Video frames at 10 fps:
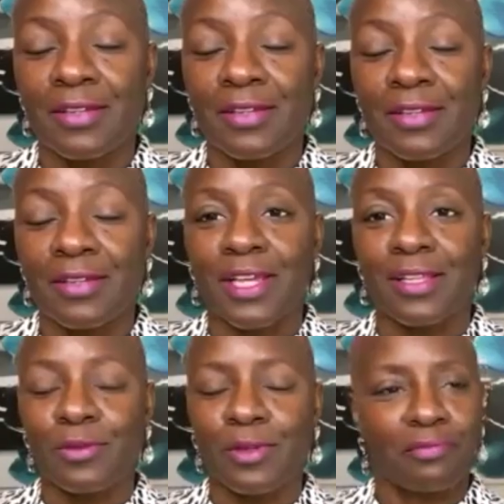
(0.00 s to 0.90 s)
that. Well,
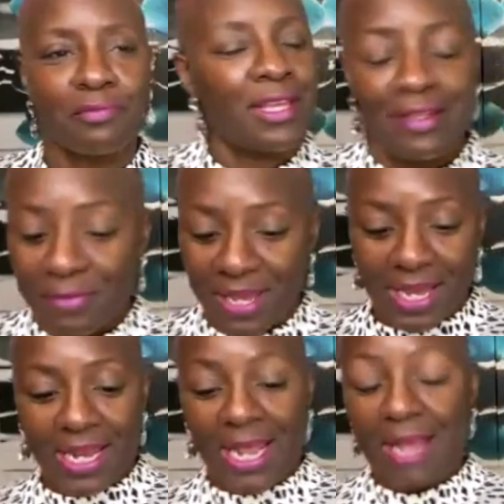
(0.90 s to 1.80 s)
man, I,
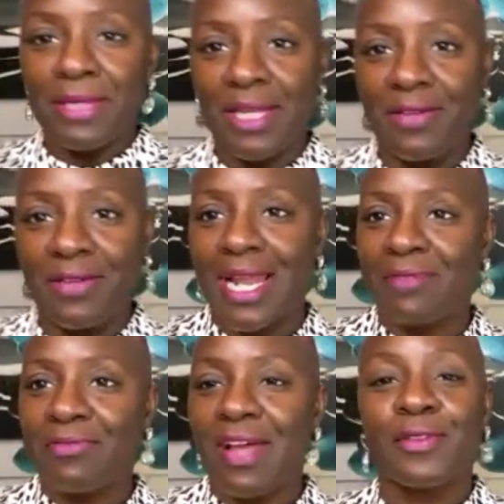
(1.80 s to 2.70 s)
I'm loving that. I,
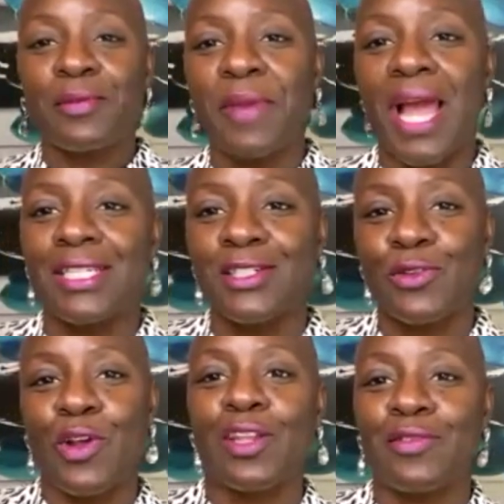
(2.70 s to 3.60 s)
I felt the passion on
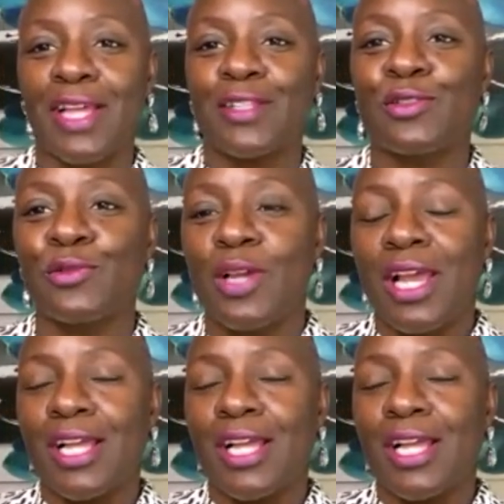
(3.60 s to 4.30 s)
all of that too.